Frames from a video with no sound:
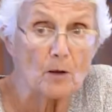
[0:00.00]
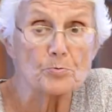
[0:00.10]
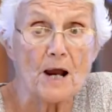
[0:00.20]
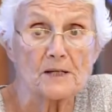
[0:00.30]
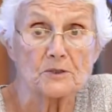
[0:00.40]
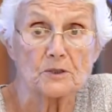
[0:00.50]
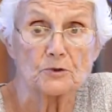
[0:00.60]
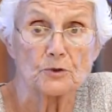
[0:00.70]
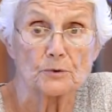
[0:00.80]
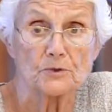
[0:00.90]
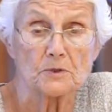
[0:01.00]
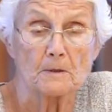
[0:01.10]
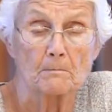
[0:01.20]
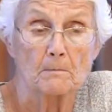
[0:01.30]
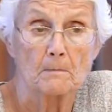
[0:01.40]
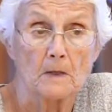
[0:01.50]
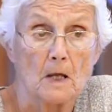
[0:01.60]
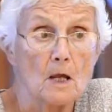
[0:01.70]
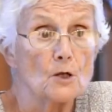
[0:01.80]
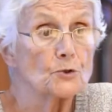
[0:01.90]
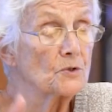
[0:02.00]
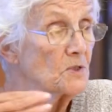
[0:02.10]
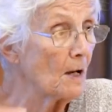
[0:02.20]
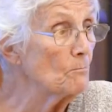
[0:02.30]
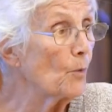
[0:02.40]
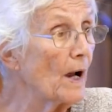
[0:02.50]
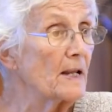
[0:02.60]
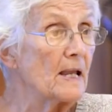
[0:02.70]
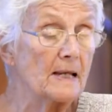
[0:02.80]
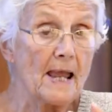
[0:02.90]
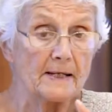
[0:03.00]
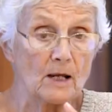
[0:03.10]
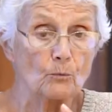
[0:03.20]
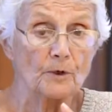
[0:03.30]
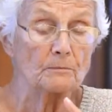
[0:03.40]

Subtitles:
prostitutes. So somebody, and it